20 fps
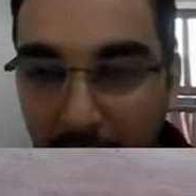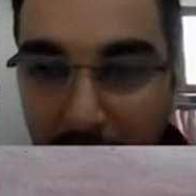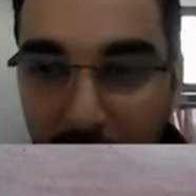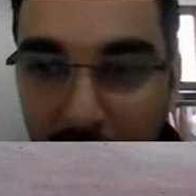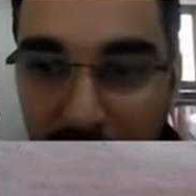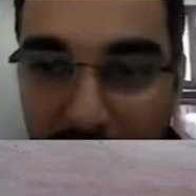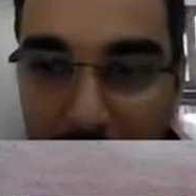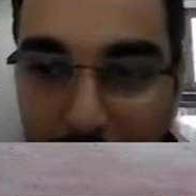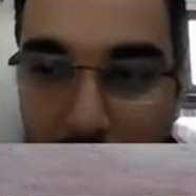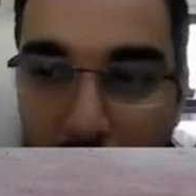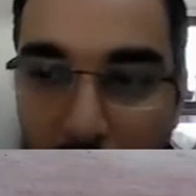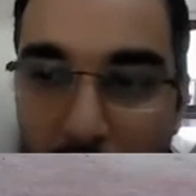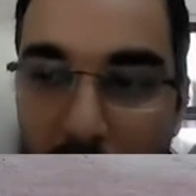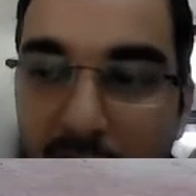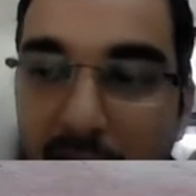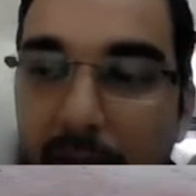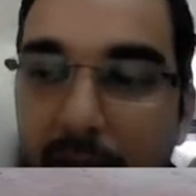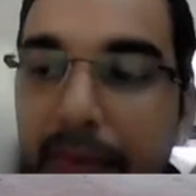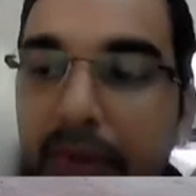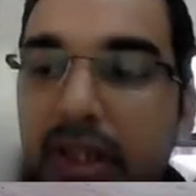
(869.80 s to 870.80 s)
So if
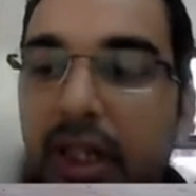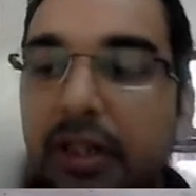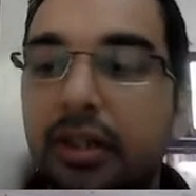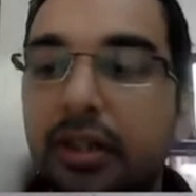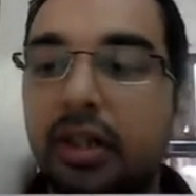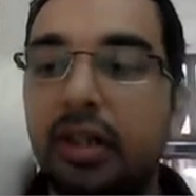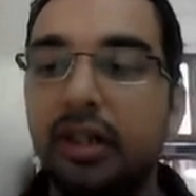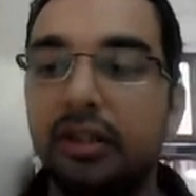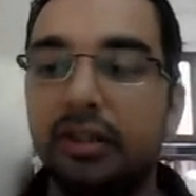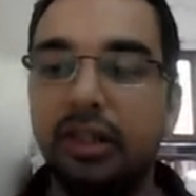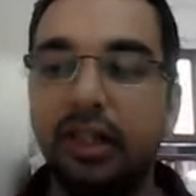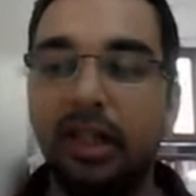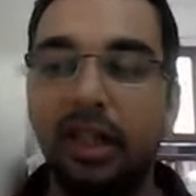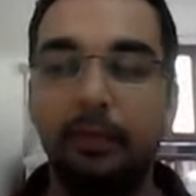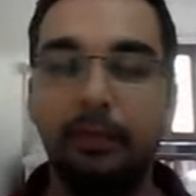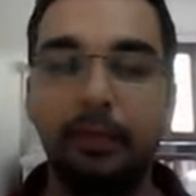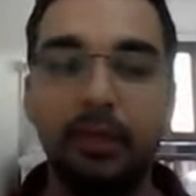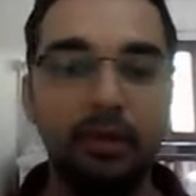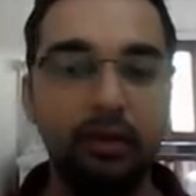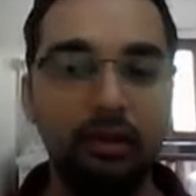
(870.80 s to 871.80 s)
proton abstraction doesn't
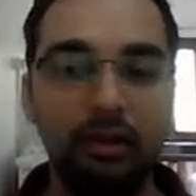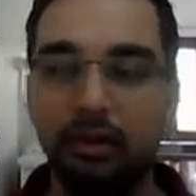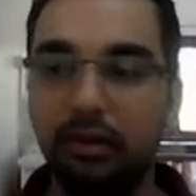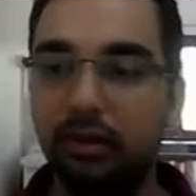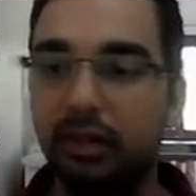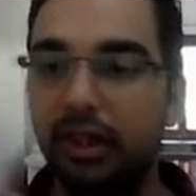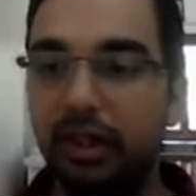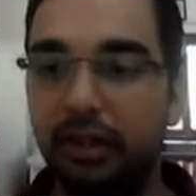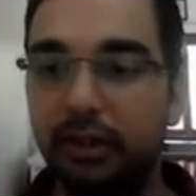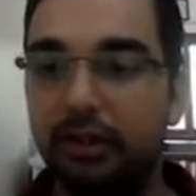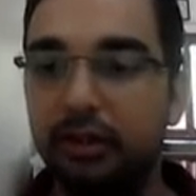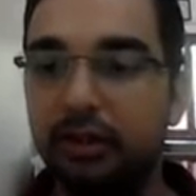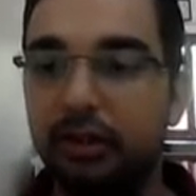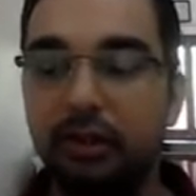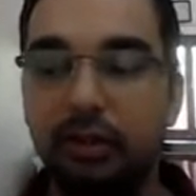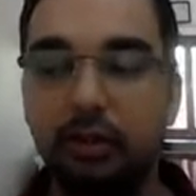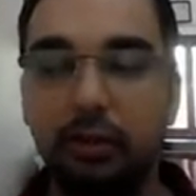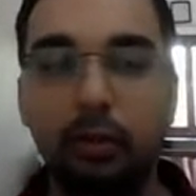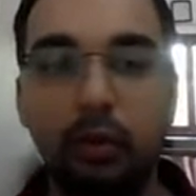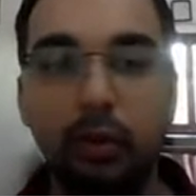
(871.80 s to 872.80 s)
happen, there
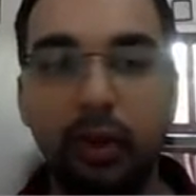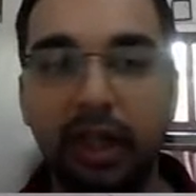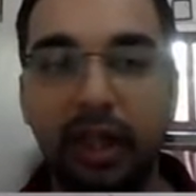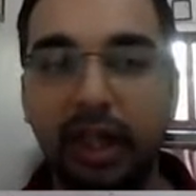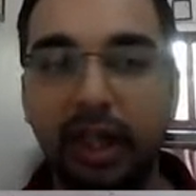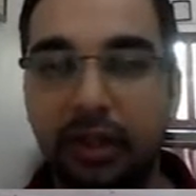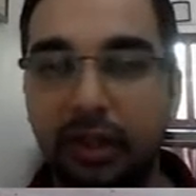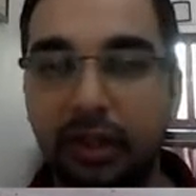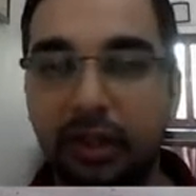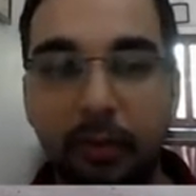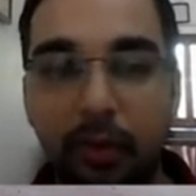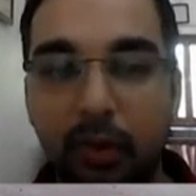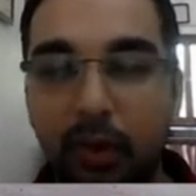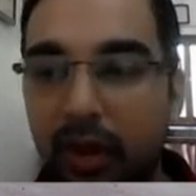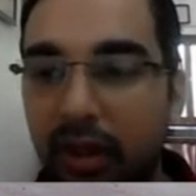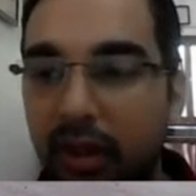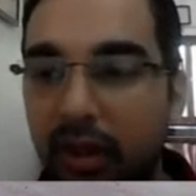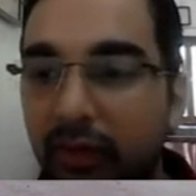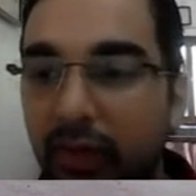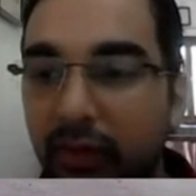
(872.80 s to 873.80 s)
is no reaction
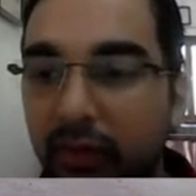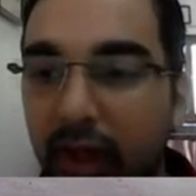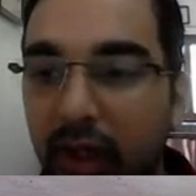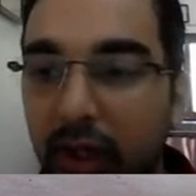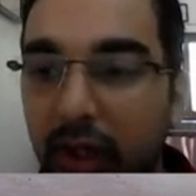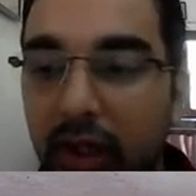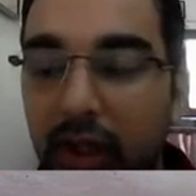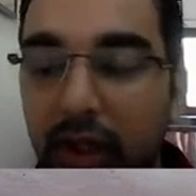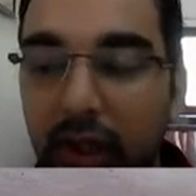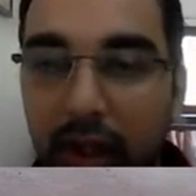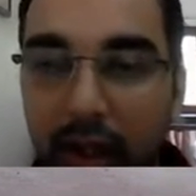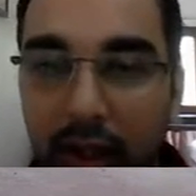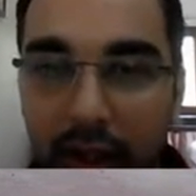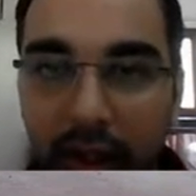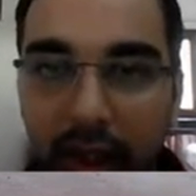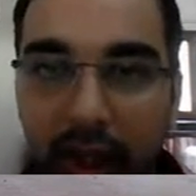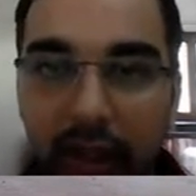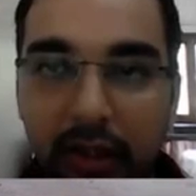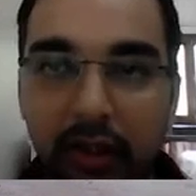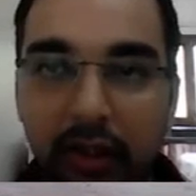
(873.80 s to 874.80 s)
product we will
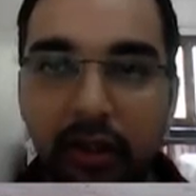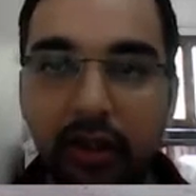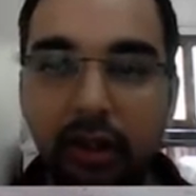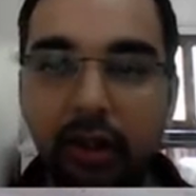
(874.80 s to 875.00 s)
get.